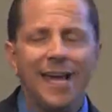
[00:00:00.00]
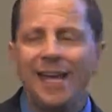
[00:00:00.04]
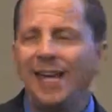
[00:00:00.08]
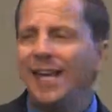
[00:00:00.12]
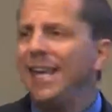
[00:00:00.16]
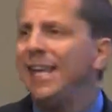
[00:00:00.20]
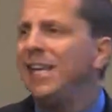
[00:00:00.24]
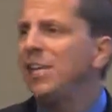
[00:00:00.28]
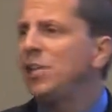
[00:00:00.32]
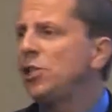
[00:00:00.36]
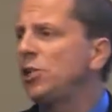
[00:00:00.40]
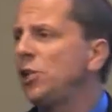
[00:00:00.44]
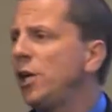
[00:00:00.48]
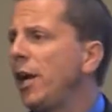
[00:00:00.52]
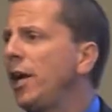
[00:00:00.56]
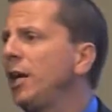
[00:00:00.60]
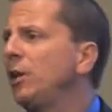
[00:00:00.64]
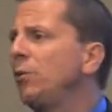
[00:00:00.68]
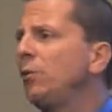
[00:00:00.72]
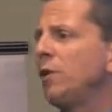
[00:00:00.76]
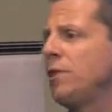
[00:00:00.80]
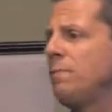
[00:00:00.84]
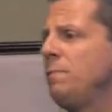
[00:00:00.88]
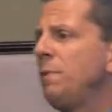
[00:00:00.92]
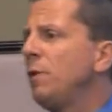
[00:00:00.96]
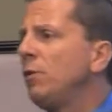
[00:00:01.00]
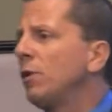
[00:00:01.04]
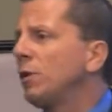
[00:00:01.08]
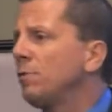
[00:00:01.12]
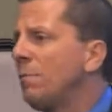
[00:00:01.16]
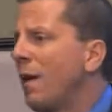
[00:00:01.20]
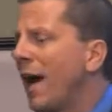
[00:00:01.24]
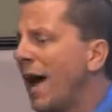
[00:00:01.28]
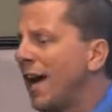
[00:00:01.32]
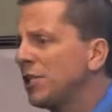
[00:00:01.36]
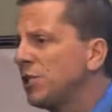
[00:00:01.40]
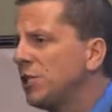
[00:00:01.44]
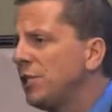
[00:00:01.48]
He shared with me what
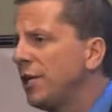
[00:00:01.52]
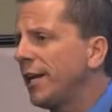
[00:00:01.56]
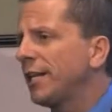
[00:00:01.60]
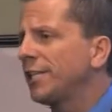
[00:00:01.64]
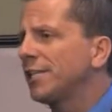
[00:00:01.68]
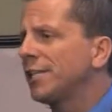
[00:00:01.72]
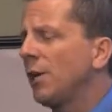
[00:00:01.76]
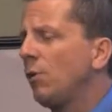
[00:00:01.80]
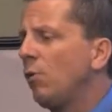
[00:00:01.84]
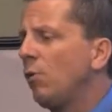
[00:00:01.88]
Max JXL